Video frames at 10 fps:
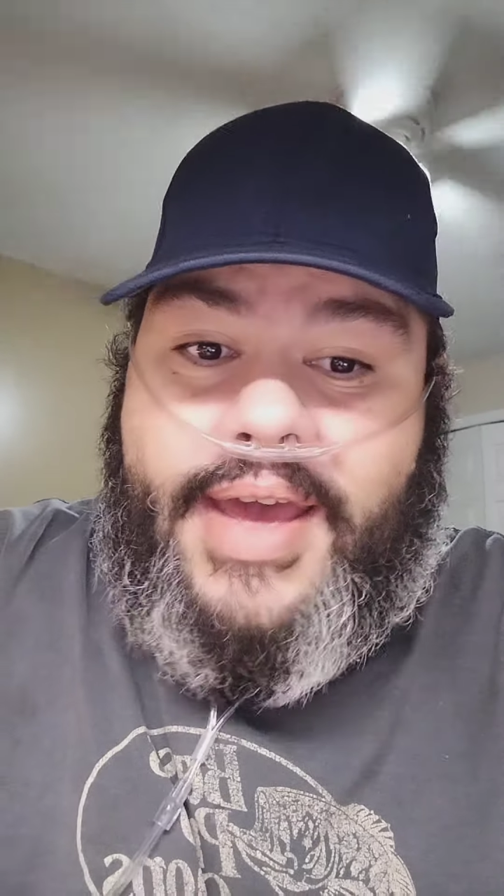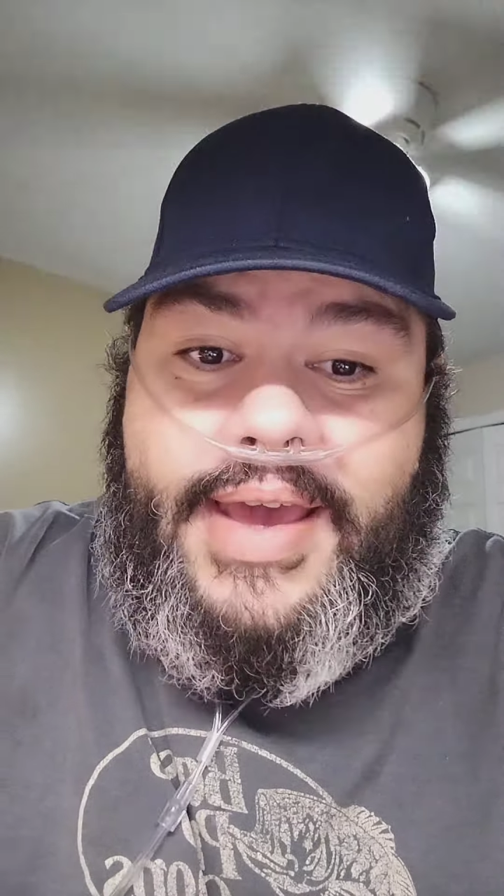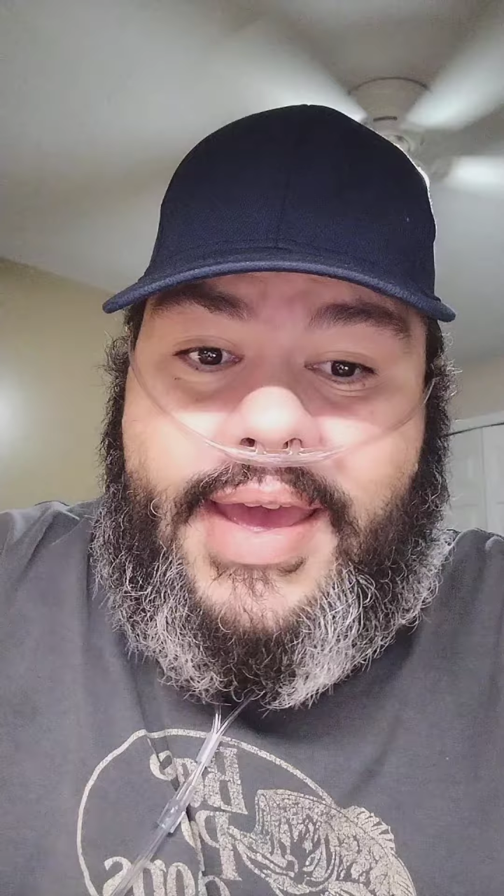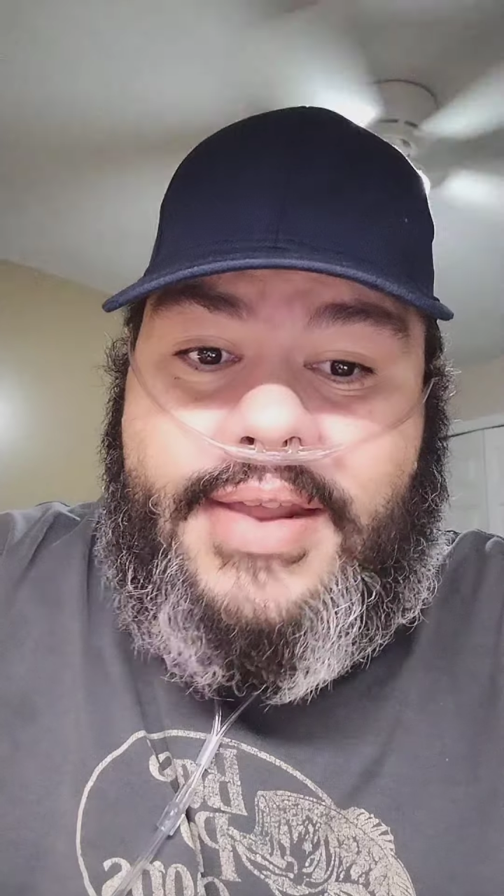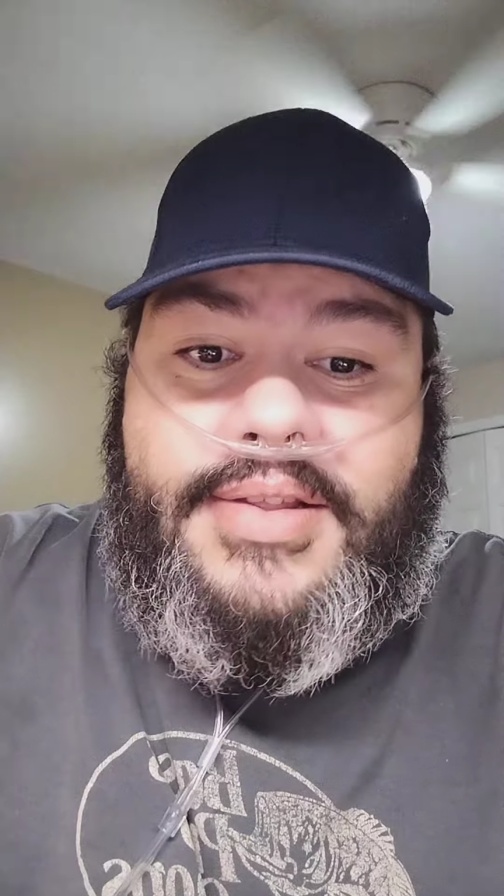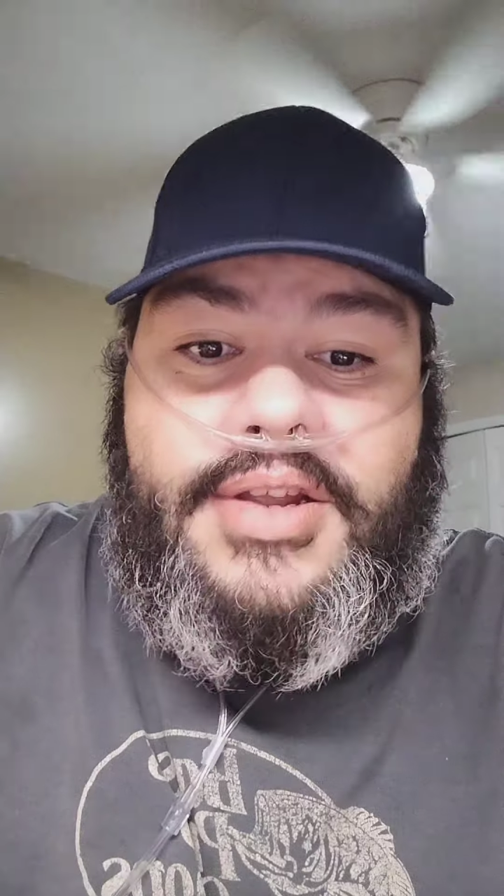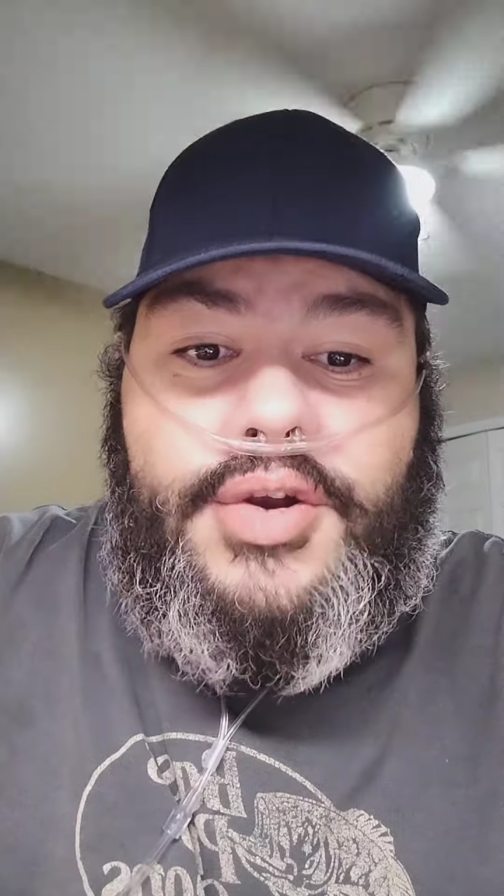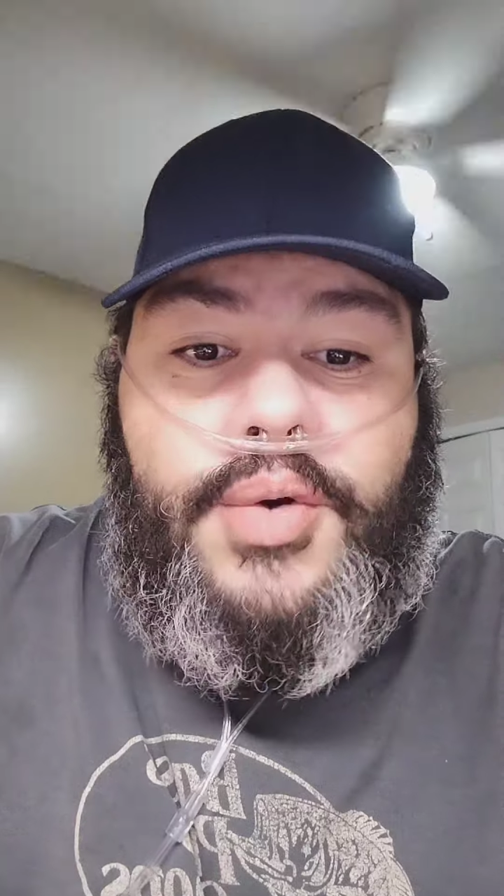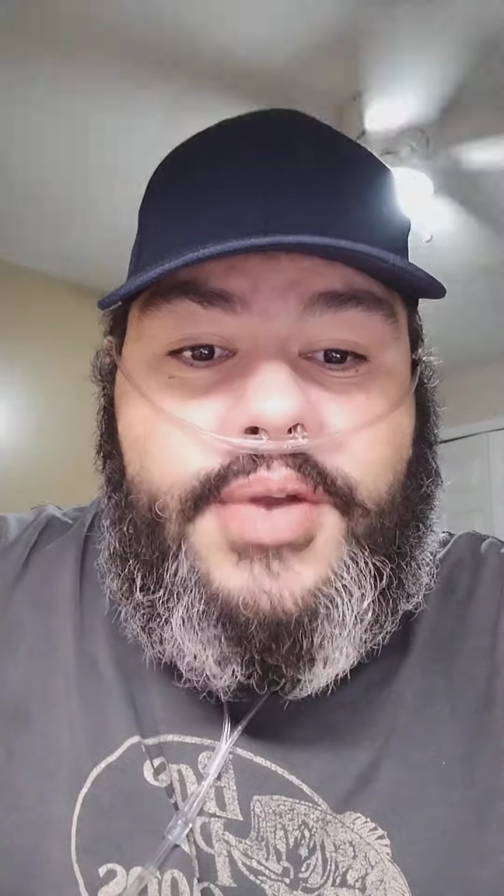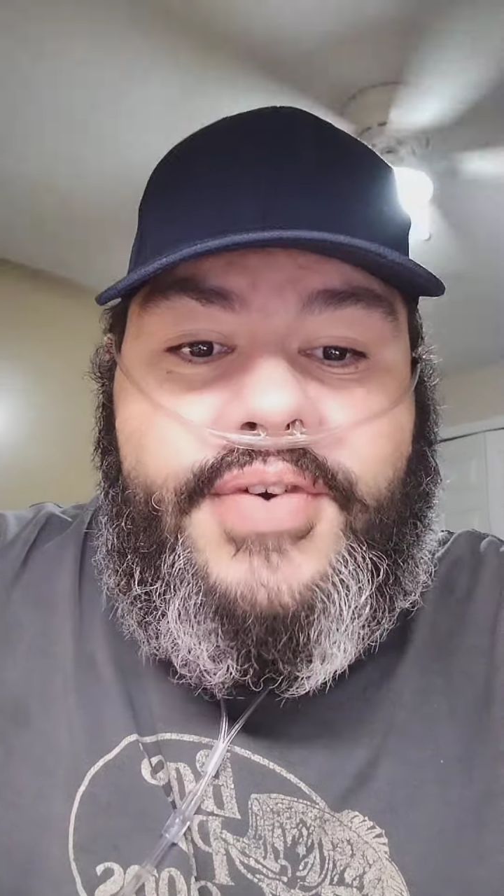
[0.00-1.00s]
getting the
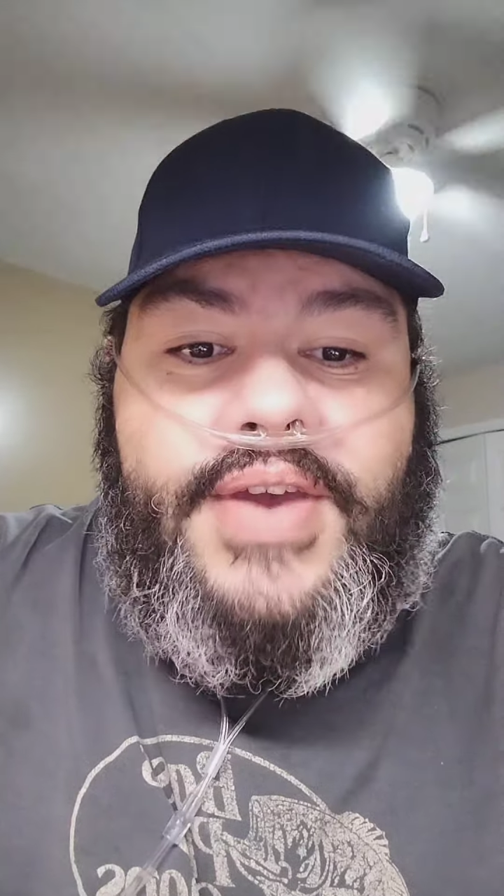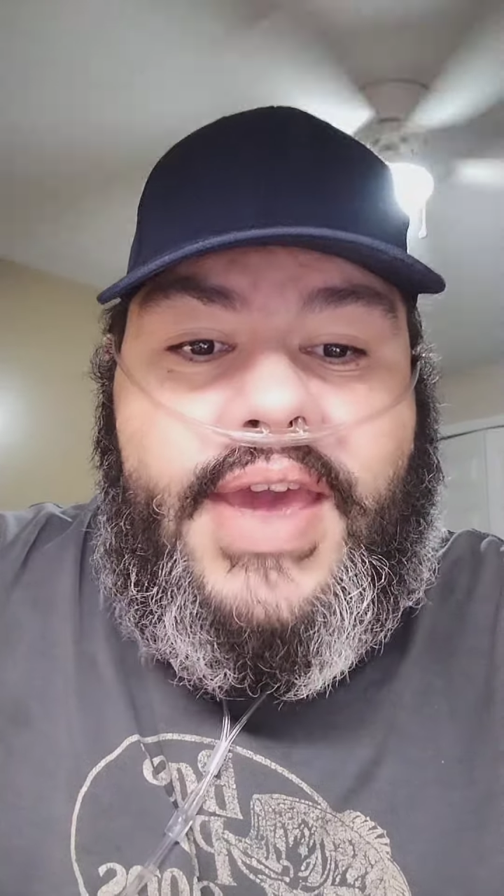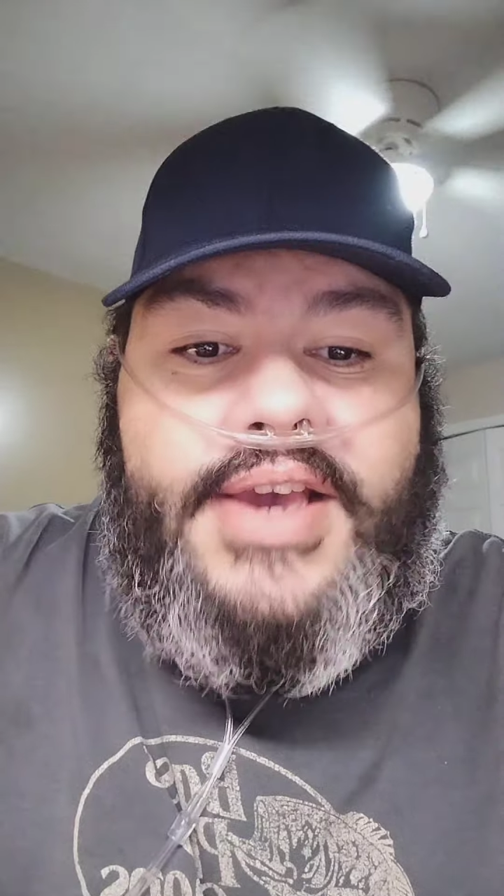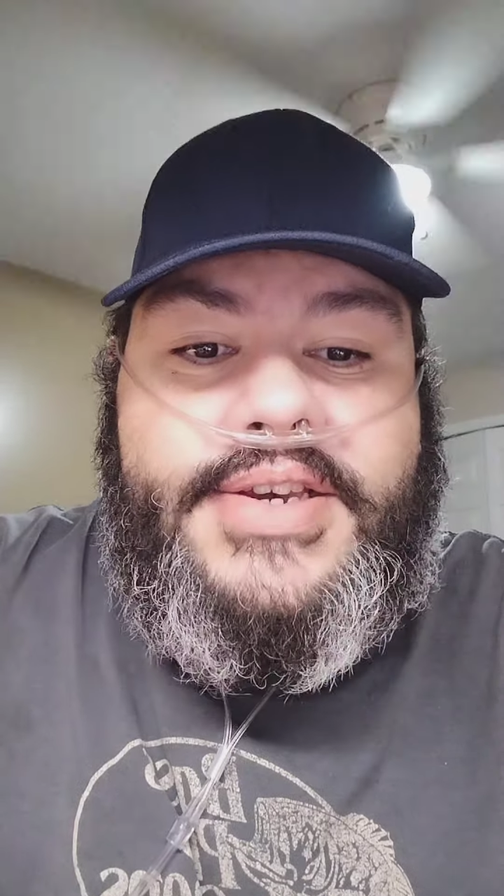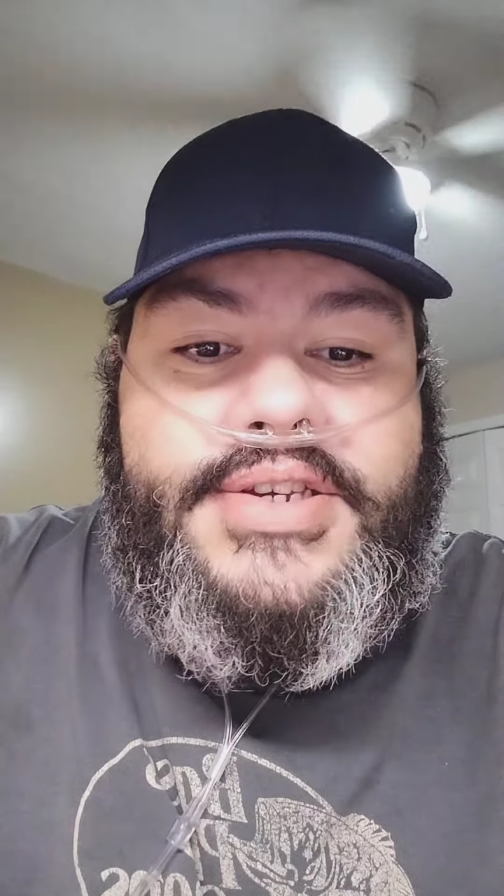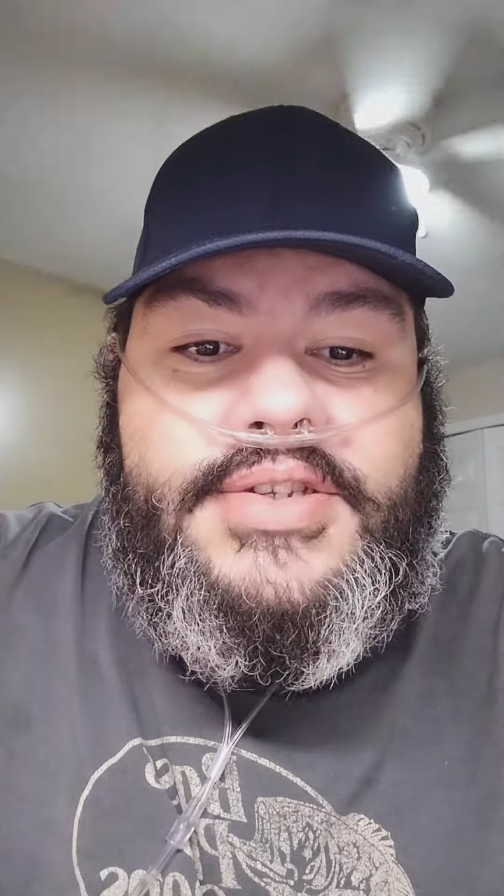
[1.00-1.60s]
notifications